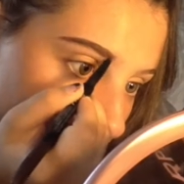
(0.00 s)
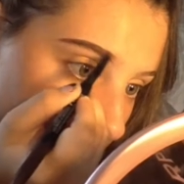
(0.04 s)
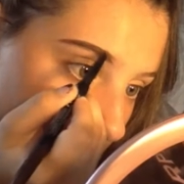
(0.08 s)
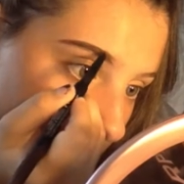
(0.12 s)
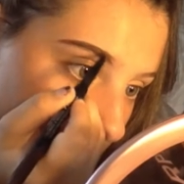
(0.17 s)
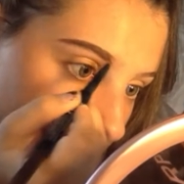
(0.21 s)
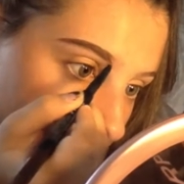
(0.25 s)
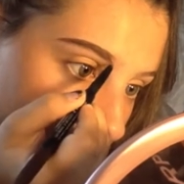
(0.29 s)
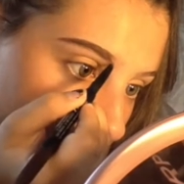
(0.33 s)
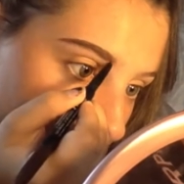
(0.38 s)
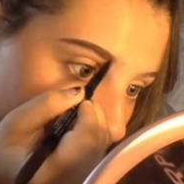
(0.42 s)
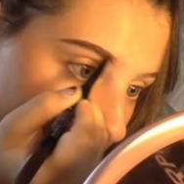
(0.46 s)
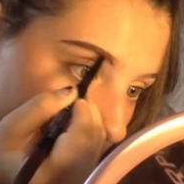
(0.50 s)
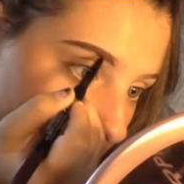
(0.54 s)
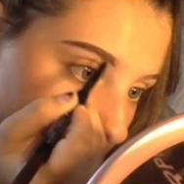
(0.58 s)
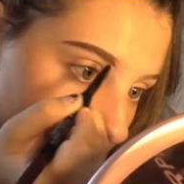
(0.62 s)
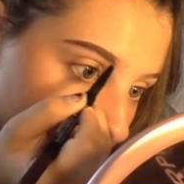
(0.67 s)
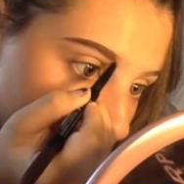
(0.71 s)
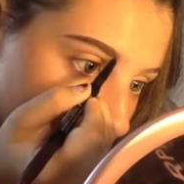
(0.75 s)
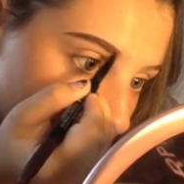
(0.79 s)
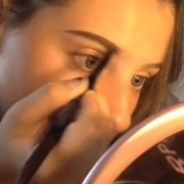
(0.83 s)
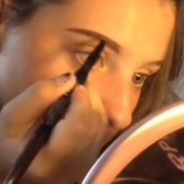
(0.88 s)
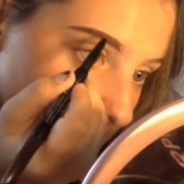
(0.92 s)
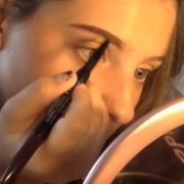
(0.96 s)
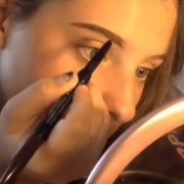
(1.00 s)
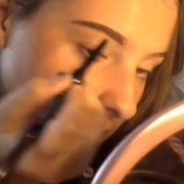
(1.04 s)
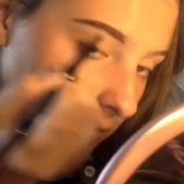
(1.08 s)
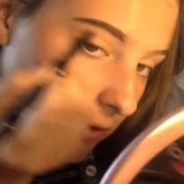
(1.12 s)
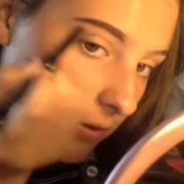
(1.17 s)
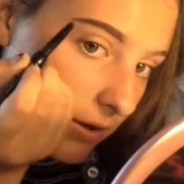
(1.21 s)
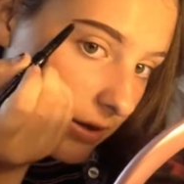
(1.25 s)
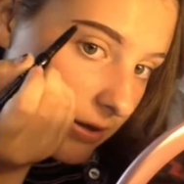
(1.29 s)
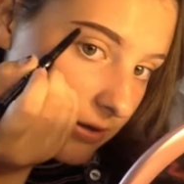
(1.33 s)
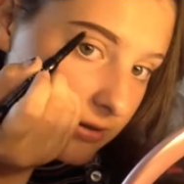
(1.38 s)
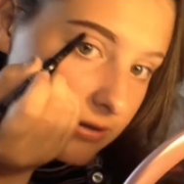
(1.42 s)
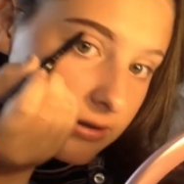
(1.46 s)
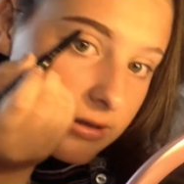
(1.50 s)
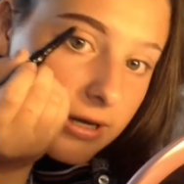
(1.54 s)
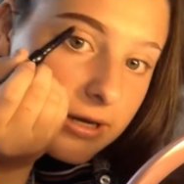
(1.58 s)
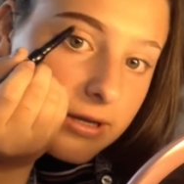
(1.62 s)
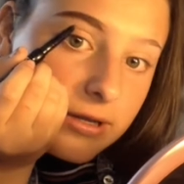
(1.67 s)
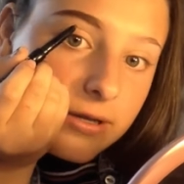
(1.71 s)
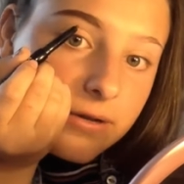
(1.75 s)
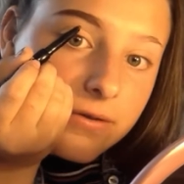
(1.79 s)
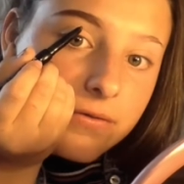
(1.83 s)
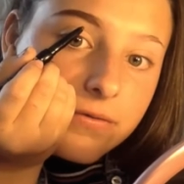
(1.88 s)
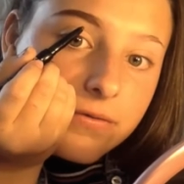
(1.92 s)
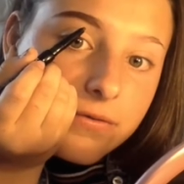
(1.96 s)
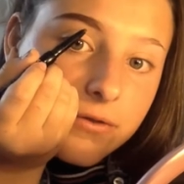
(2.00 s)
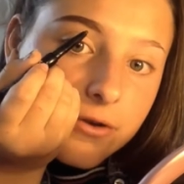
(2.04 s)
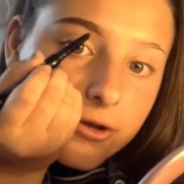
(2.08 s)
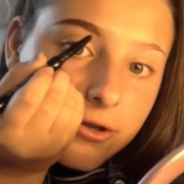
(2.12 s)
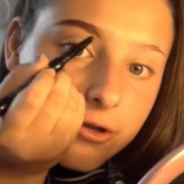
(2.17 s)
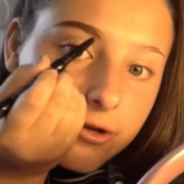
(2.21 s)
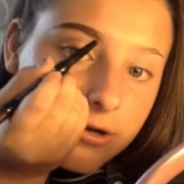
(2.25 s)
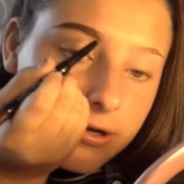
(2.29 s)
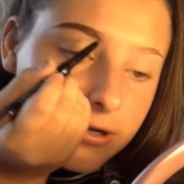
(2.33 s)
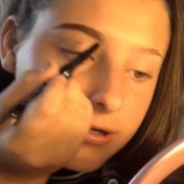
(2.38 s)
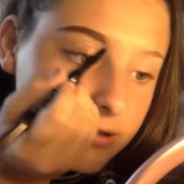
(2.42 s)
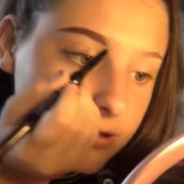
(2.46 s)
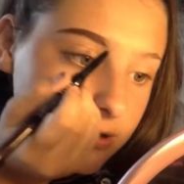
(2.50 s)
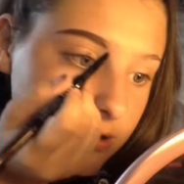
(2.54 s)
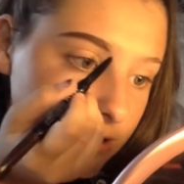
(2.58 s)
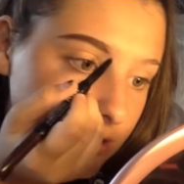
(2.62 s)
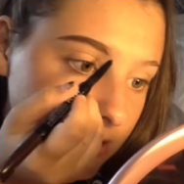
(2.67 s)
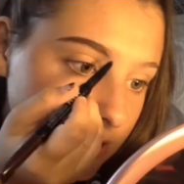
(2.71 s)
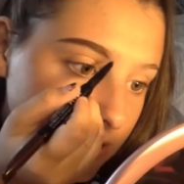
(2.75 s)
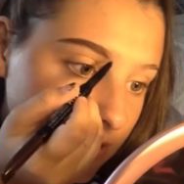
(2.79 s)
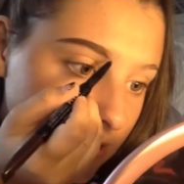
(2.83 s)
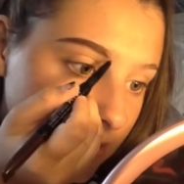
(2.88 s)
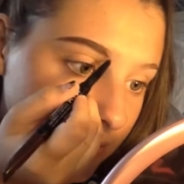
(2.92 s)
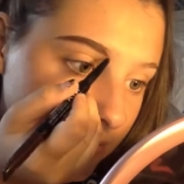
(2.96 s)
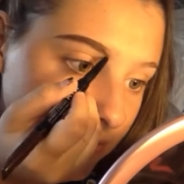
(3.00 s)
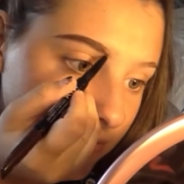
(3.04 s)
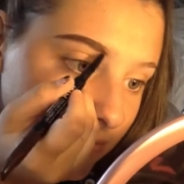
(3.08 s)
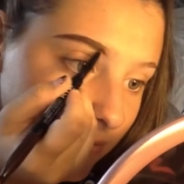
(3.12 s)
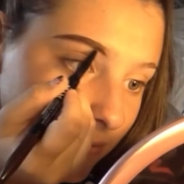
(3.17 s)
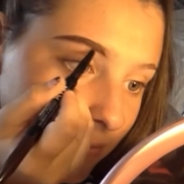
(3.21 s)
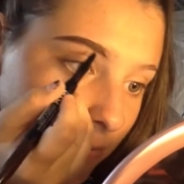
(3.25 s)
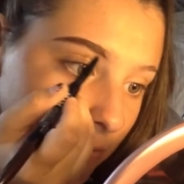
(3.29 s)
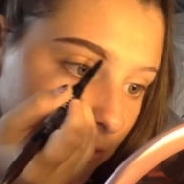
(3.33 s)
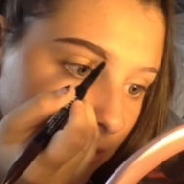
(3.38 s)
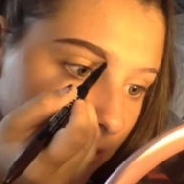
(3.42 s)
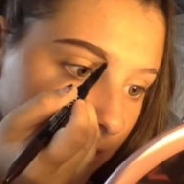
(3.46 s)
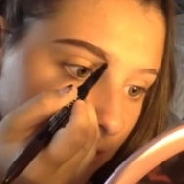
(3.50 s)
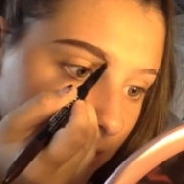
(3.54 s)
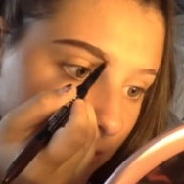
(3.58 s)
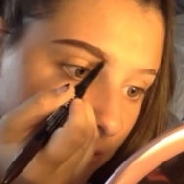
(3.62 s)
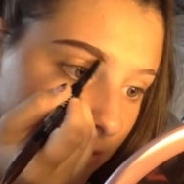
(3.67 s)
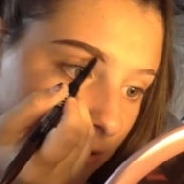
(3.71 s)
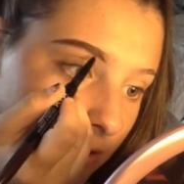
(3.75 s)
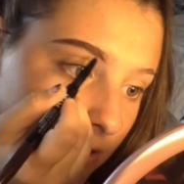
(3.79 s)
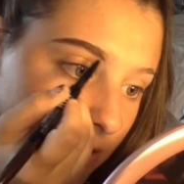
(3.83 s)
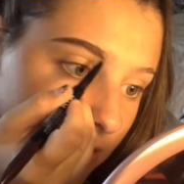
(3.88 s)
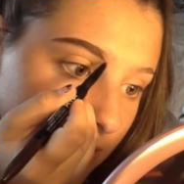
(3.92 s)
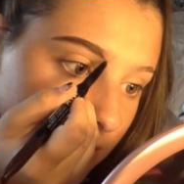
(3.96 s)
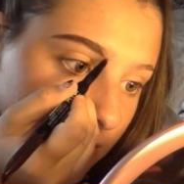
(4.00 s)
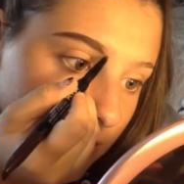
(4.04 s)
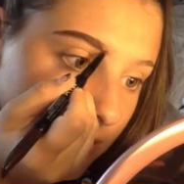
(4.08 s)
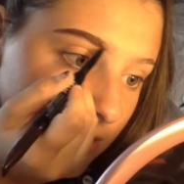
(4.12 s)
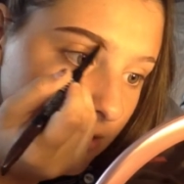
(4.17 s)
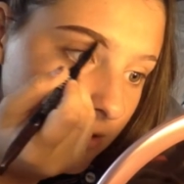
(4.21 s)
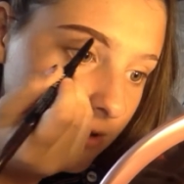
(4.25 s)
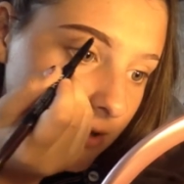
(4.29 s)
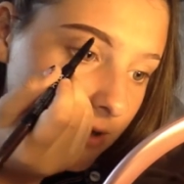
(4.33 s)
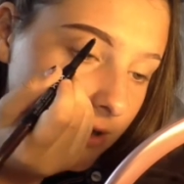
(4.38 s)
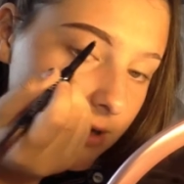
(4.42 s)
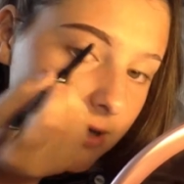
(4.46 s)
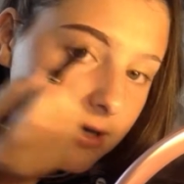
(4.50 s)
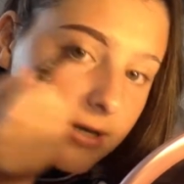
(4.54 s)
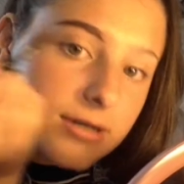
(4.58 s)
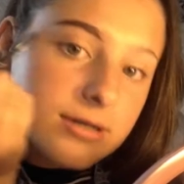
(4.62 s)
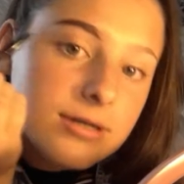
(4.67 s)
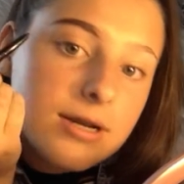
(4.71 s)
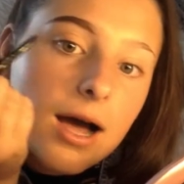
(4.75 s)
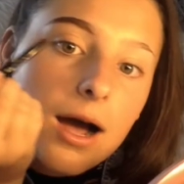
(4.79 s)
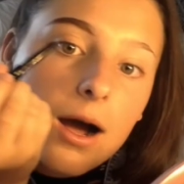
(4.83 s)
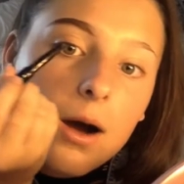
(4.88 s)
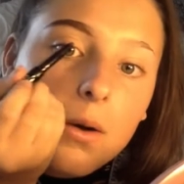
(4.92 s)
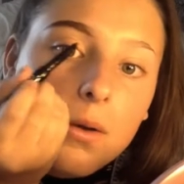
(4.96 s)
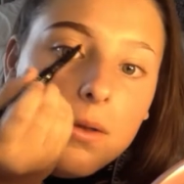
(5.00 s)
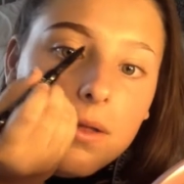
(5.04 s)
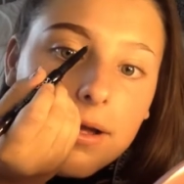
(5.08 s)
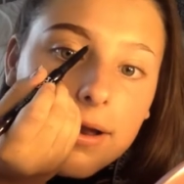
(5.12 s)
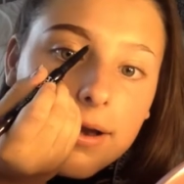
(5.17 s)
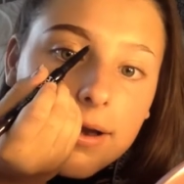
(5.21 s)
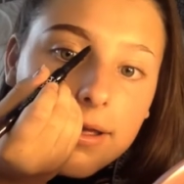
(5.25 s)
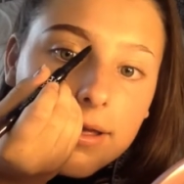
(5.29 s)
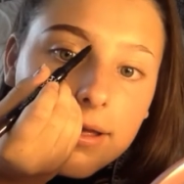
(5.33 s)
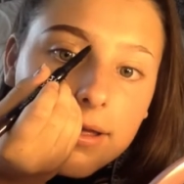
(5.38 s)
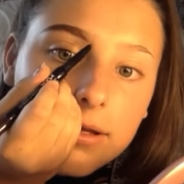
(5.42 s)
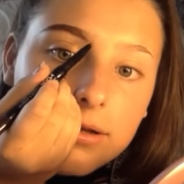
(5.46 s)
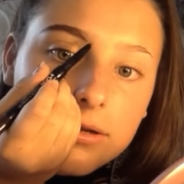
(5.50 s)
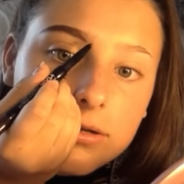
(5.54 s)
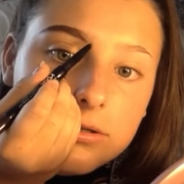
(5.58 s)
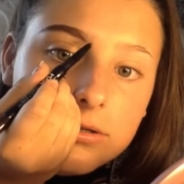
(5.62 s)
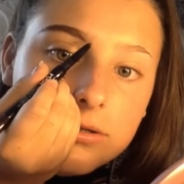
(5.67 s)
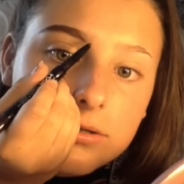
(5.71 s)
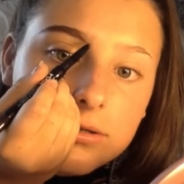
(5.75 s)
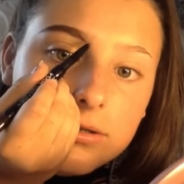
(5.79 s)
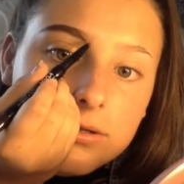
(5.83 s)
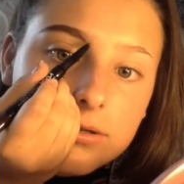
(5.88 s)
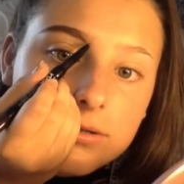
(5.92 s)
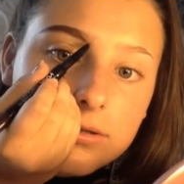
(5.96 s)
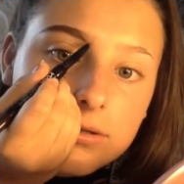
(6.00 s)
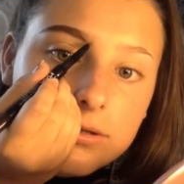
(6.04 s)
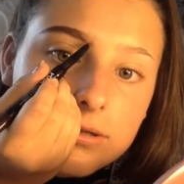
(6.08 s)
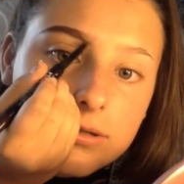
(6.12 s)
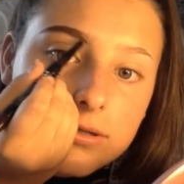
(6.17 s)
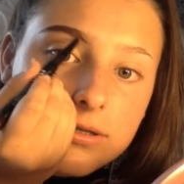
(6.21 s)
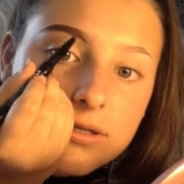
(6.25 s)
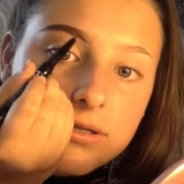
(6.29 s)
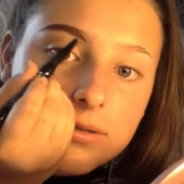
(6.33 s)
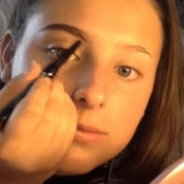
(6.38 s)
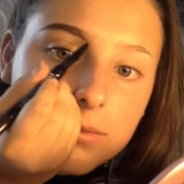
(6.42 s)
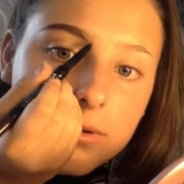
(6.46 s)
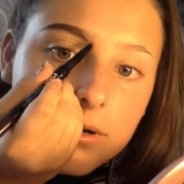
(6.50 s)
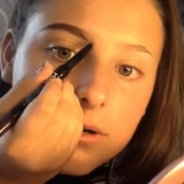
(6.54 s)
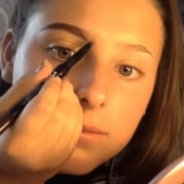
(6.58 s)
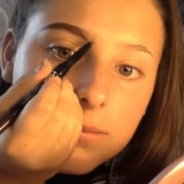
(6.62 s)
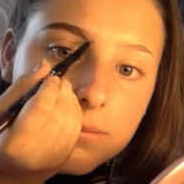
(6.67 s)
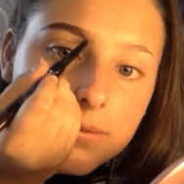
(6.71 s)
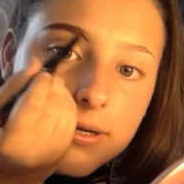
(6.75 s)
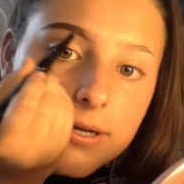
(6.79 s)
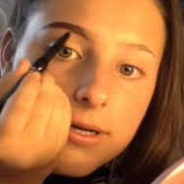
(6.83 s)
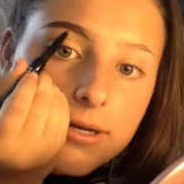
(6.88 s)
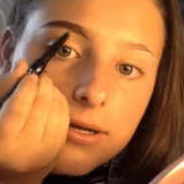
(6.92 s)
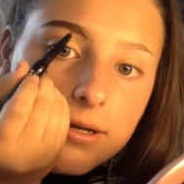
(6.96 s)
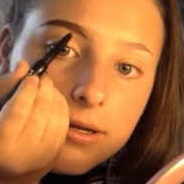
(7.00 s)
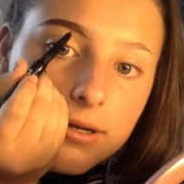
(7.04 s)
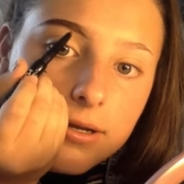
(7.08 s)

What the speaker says: And now with this, I'm going slightly further into the tip of my brow and outlining it just a small bit.